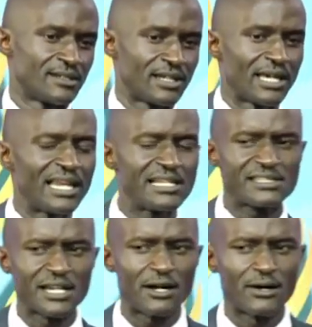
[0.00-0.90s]

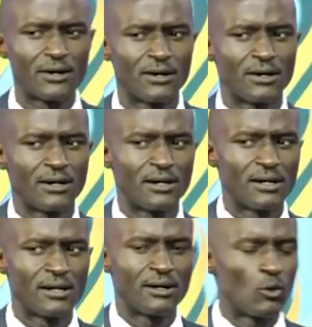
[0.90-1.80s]
Elijah
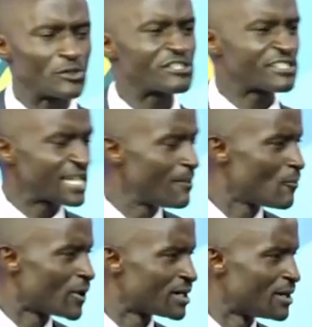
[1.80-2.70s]
was
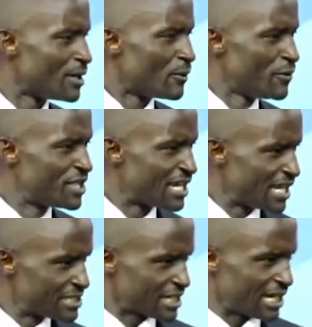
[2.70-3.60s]
someone with a
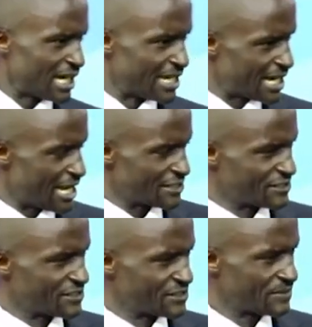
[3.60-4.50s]
nature like
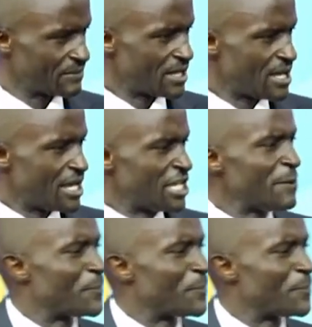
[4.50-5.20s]
us. He